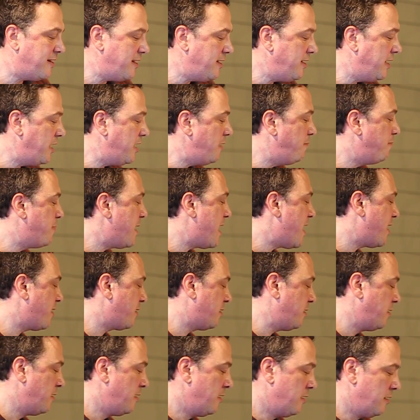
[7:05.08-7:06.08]
dinghy
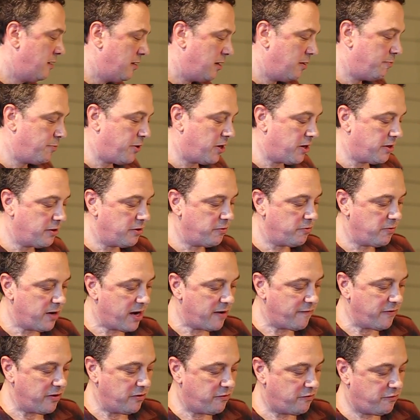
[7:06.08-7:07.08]
back upon the
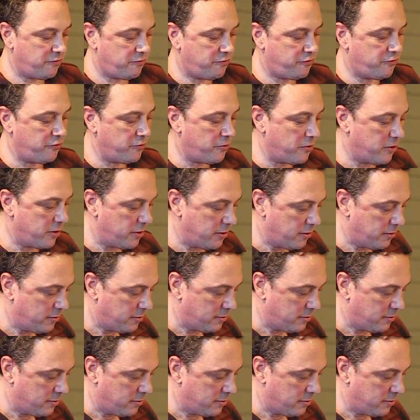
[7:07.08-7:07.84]
ravaged shore.